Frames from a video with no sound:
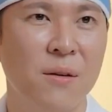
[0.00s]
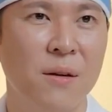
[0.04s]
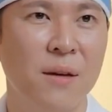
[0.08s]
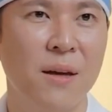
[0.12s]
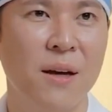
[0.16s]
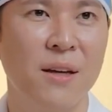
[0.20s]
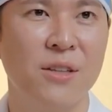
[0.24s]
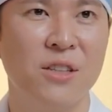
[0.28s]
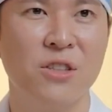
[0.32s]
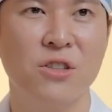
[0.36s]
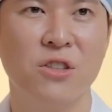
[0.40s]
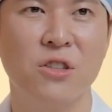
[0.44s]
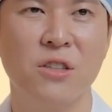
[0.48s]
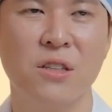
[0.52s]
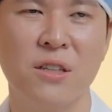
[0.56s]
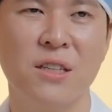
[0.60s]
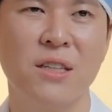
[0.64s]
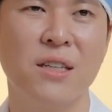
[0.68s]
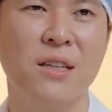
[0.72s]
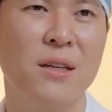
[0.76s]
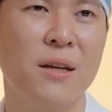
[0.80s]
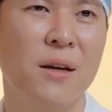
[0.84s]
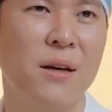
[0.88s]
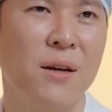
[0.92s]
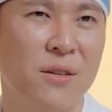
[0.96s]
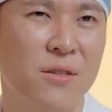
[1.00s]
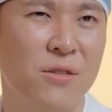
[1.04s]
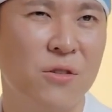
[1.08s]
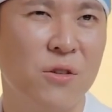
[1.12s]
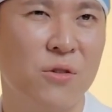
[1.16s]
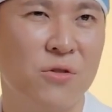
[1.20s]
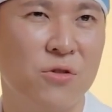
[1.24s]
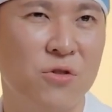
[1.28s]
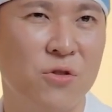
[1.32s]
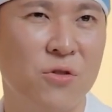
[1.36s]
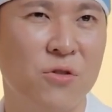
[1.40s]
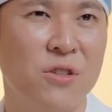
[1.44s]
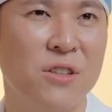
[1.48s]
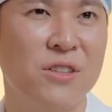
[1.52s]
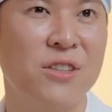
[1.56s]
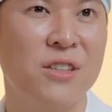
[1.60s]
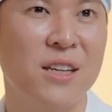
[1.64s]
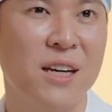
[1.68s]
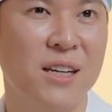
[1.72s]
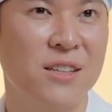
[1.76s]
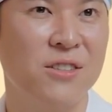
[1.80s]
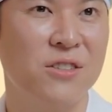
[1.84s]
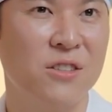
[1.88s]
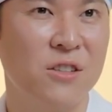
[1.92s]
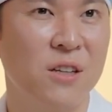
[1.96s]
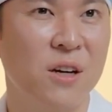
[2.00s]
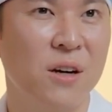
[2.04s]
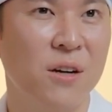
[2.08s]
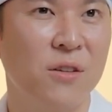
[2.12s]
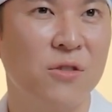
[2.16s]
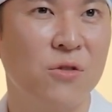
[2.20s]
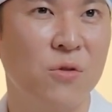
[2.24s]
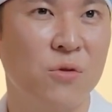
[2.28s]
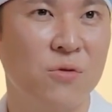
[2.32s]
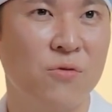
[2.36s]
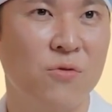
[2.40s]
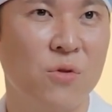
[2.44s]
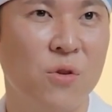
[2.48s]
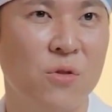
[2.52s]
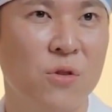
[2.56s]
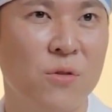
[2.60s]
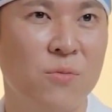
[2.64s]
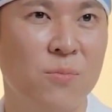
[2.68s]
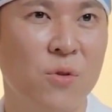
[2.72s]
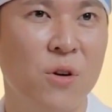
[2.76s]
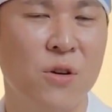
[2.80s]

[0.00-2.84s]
Additionally, those who dislike scars or foreign